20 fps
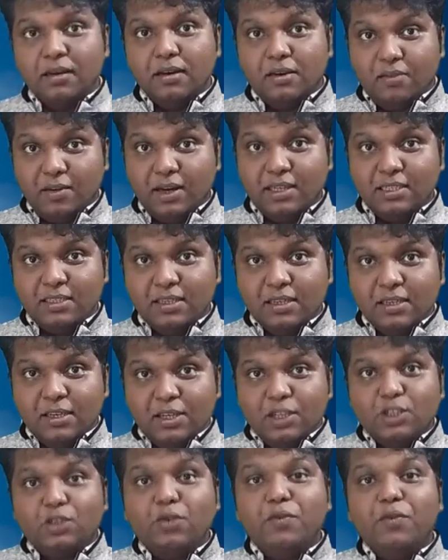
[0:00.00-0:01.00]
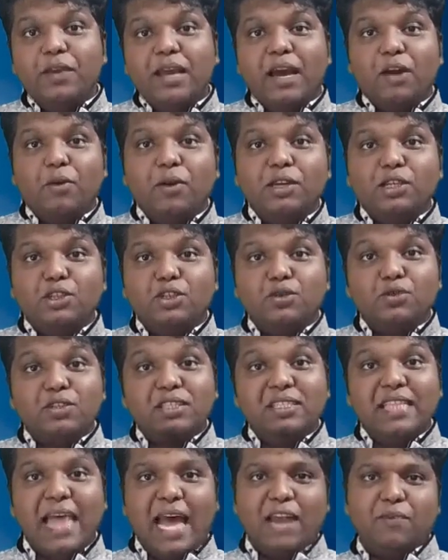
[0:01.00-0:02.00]
right? So we are going to choose
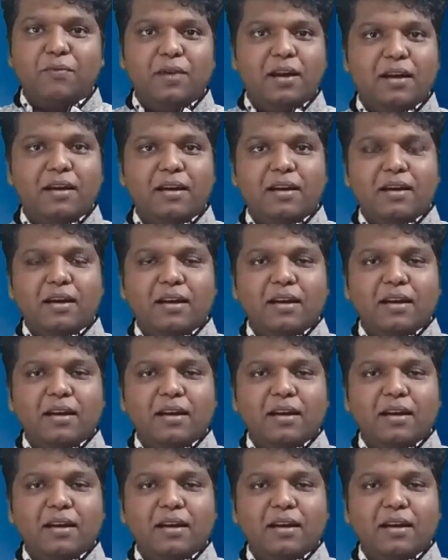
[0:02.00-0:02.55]
that one.